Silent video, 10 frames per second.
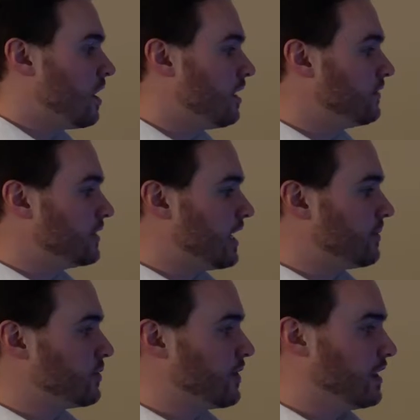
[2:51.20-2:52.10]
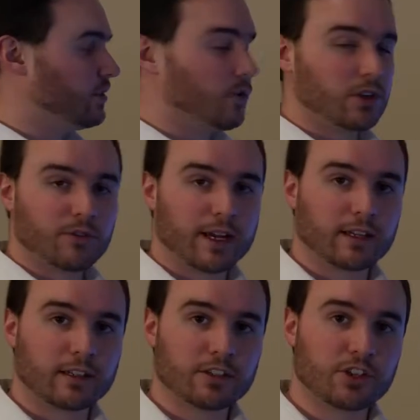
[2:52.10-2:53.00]
Oftentimes within donor
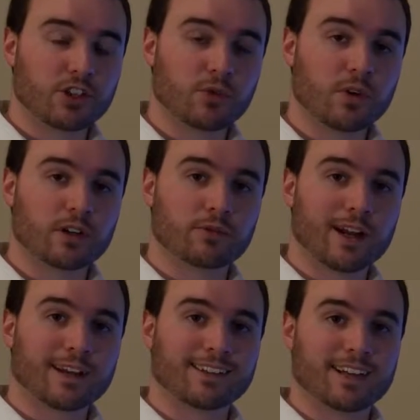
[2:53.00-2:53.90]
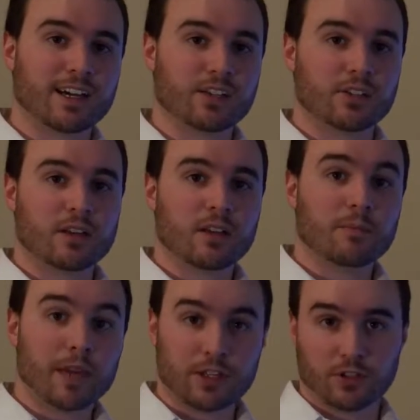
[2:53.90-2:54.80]
recognition, you want to recognize
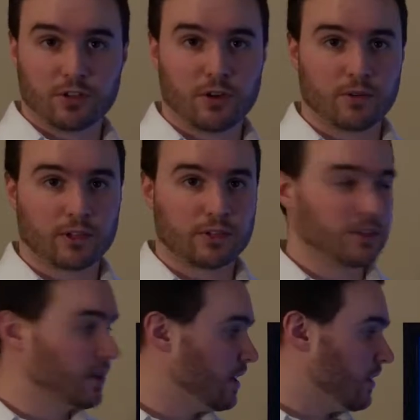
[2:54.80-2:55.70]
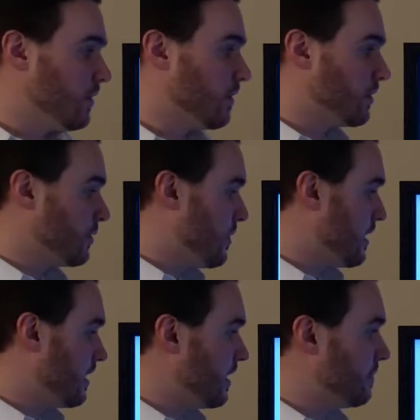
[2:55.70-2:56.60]
major donors, or you
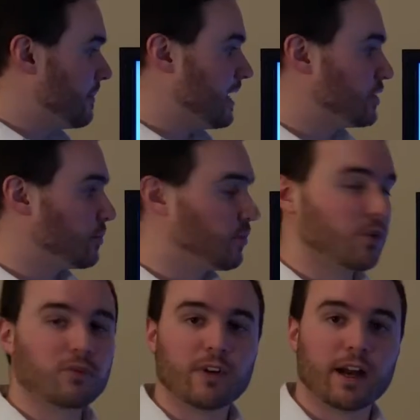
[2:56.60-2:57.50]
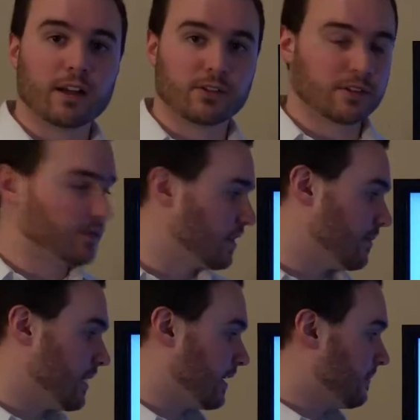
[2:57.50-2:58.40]
want major profiles of
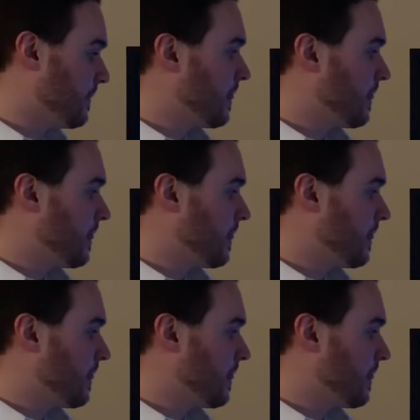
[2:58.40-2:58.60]
somebody.